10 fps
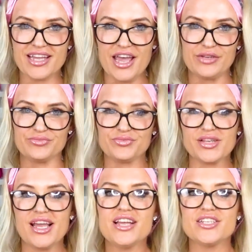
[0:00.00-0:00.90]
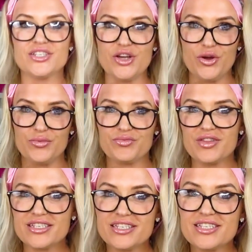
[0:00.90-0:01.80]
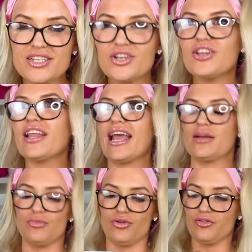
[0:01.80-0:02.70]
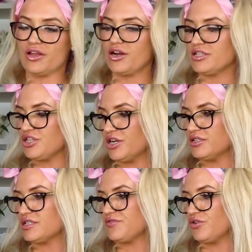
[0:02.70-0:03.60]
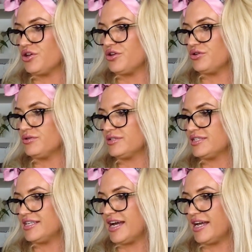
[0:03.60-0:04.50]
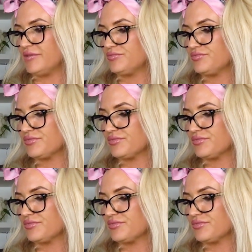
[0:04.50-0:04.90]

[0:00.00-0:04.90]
Okay, so this is the little animal that I chose for you today.